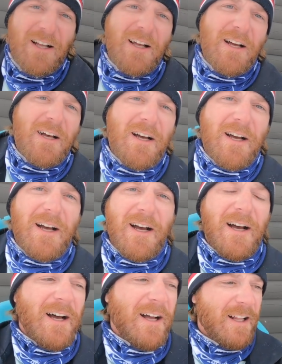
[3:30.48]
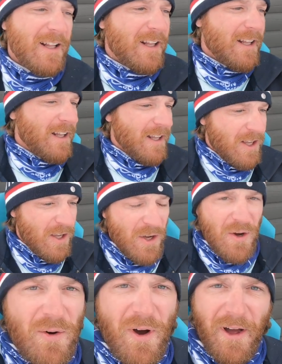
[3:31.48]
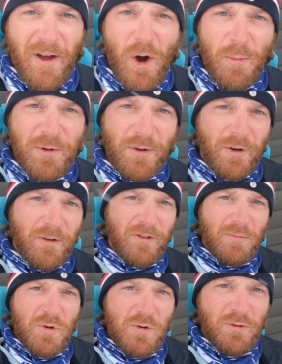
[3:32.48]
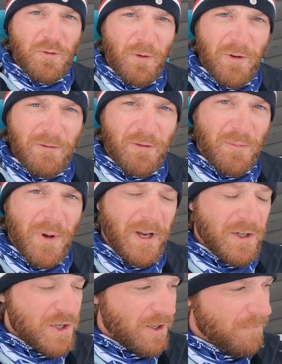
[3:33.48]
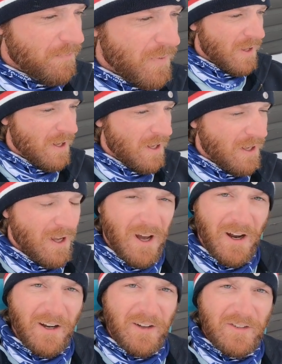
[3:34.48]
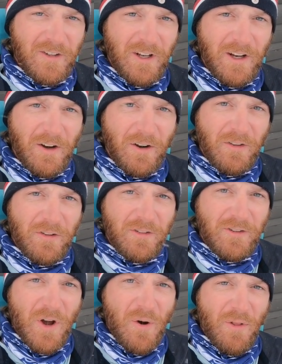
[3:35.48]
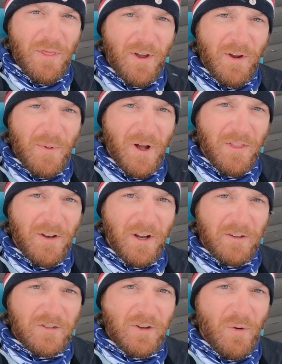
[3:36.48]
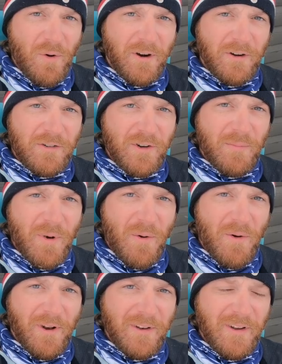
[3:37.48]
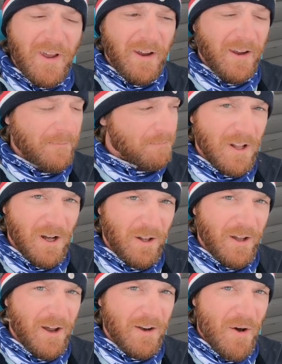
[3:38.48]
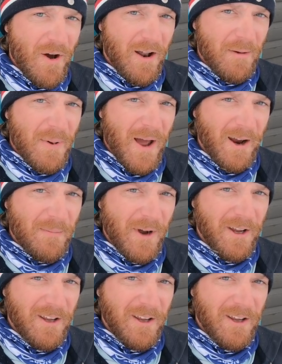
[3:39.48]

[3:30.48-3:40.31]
Well, I hope you learned some useful information. I'm gonna sit here in the snow and think about the next saltwater trip I wanna take. Luckily, I know how to pack my